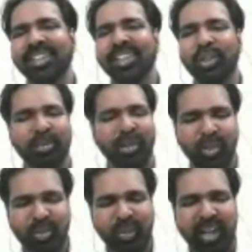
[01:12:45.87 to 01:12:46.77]
you may
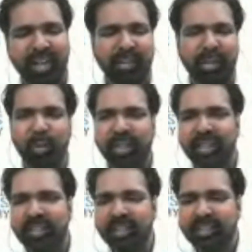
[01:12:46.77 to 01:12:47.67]
also have a look
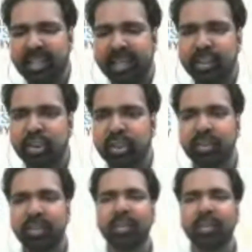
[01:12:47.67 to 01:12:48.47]
at this lecture,